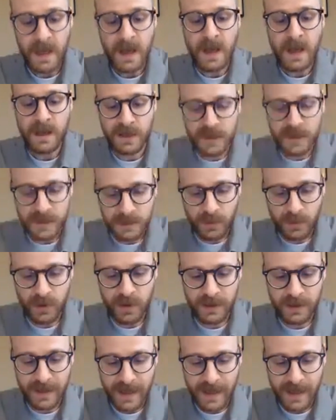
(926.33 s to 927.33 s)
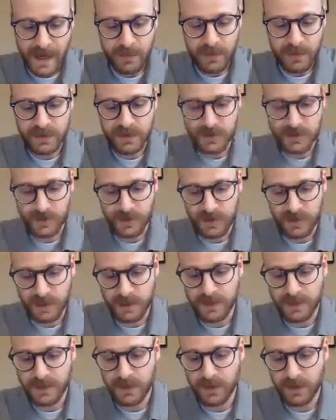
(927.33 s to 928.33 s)
There's a more elaborate story to
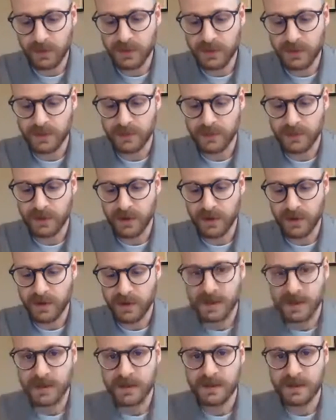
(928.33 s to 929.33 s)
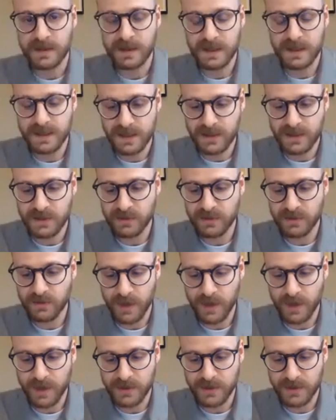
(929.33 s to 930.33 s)
be told here regarding the additional
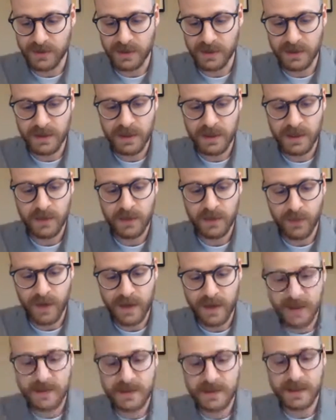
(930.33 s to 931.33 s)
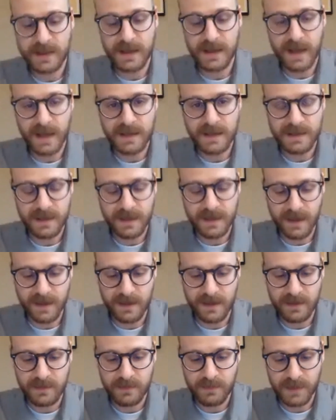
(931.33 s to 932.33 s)
question raised against Kant,
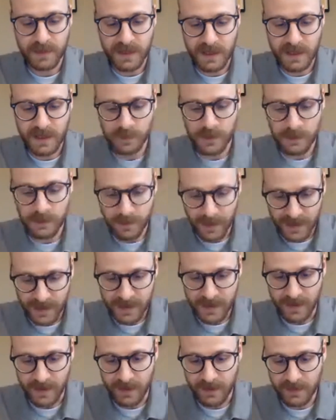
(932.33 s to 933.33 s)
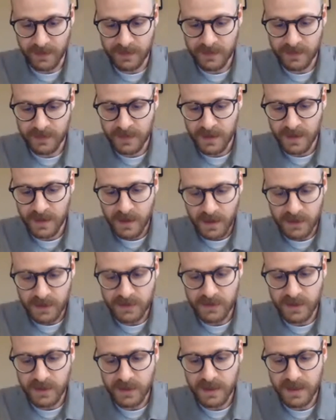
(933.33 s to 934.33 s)
but equally by Kant,
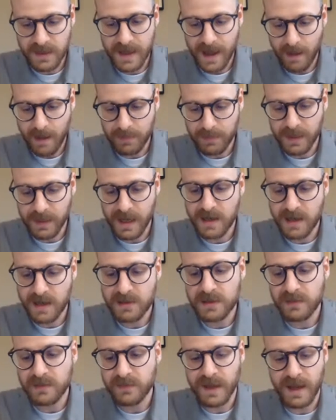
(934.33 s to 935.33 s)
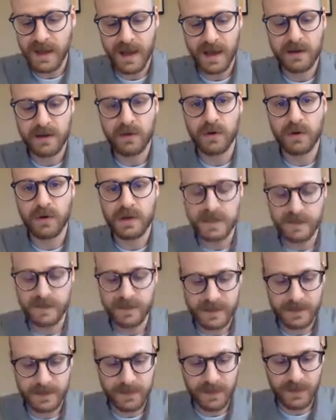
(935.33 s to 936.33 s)
concerning the application of the categories of
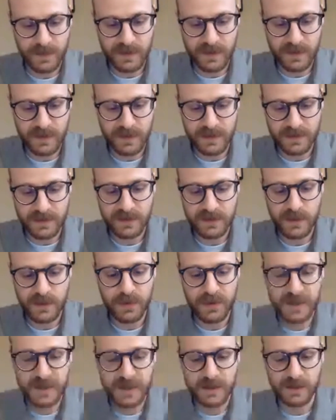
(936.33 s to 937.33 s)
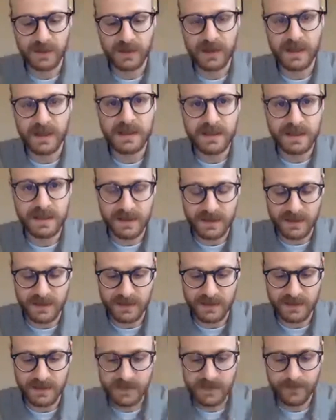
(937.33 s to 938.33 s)
experience to particular
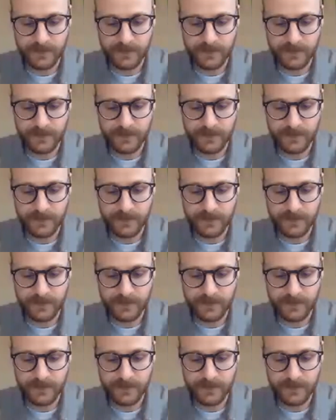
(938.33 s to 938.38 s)
instances,